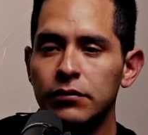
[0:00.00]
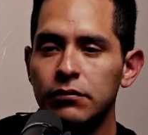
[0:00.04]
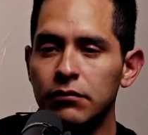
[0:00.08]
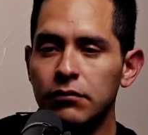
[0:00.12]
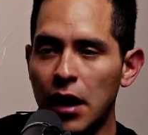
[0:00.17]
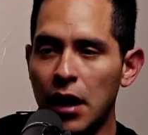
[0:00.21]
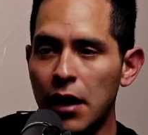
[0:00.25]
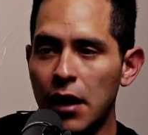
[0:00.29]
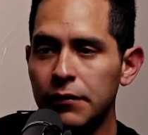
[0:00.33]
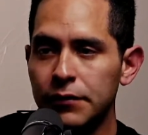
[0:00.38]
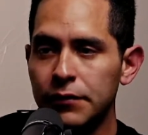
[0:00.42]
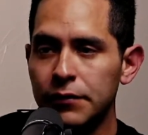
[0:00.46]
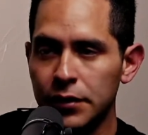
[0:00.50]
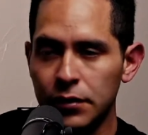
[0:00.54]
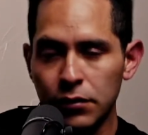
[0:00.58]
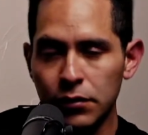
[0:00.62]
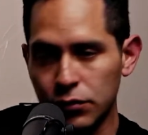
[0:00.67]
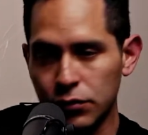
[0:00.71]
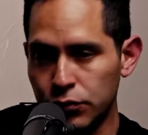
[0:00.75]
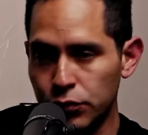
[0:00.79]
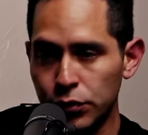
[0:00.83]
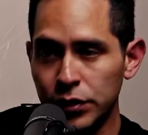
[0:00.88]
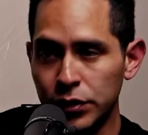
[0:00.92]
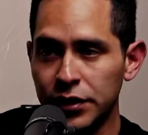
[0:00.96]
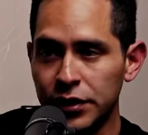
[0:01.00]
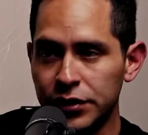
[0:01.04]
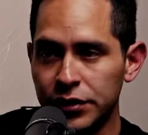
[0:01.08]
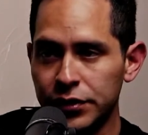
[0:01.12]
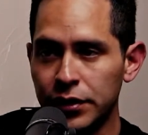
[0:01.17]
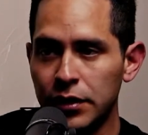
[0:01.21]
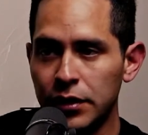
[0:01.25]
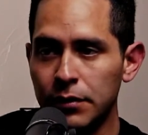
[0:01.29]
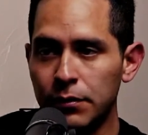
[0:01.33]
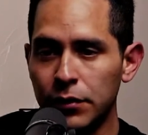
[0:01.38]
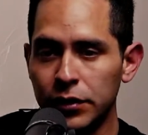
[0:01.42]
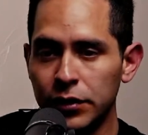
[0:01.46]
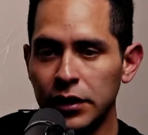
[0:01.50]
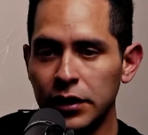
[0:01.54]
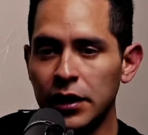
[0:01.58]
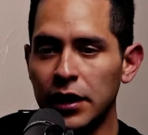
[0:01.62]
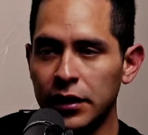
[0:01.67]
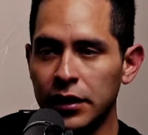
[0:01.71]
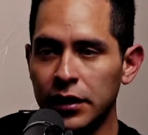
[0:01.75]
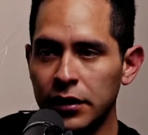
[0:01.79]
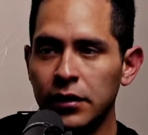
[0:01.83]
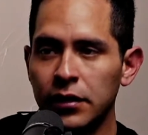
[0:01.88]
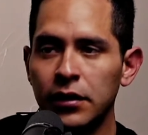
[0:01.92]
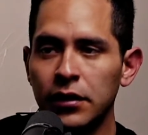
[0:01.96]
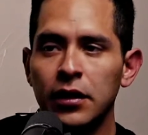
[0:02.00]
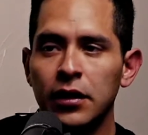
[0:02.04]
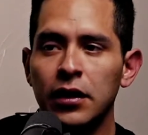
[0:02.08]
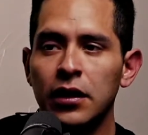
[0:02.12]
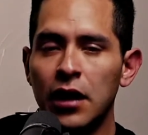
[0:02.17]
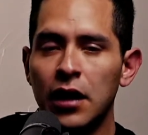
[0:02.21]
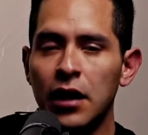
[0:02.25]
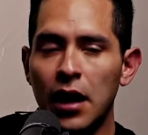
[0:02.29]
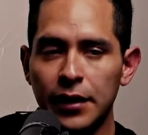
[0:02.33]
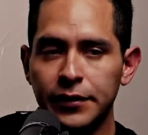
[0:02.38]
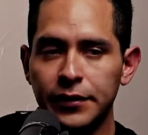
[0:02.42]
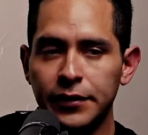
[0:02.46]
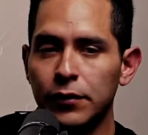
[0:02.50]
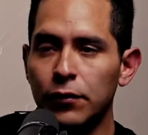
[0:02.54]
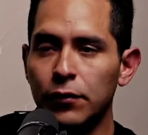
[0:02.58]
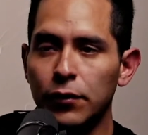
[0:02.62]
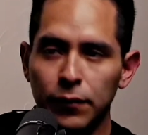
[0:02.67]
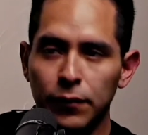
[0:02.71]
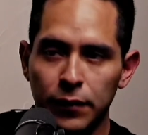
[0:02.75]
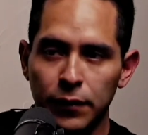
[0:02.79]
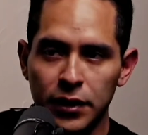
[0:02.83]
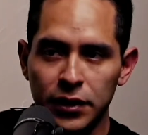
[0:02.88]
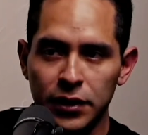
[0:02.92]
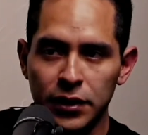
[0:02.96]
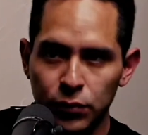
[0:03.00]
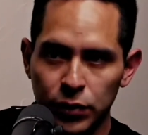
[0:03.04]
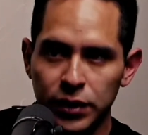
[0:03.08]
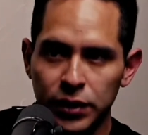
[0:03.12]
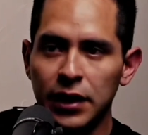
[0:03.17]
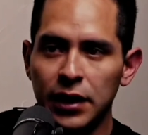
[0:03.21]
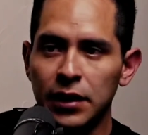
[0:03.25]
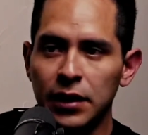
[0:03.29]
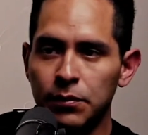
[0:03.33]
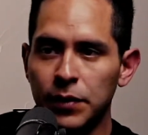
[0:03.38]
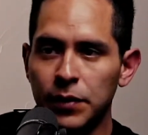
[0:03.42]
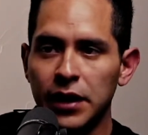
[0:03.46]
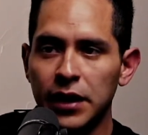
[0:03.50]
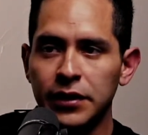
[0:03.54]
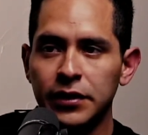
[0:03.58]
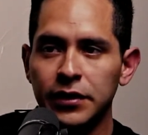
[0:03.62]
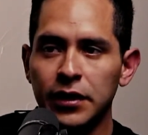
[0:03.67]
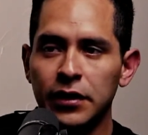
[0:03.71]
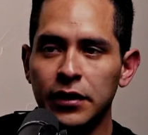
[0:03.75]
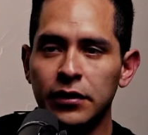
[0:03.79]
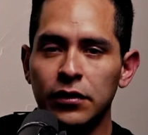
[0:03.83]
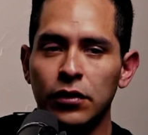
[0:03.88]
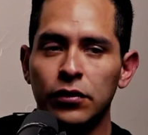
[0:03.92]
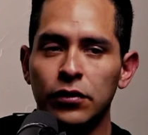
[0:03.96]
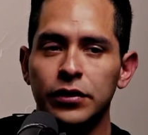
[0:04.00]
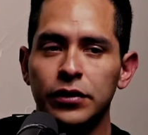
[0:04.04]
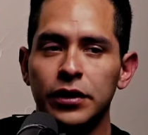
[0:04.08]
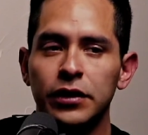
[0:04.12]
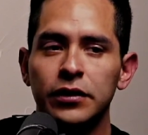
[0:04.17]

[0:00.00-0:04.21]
after or during the ceremony, like after we finished with the limpieza and all this.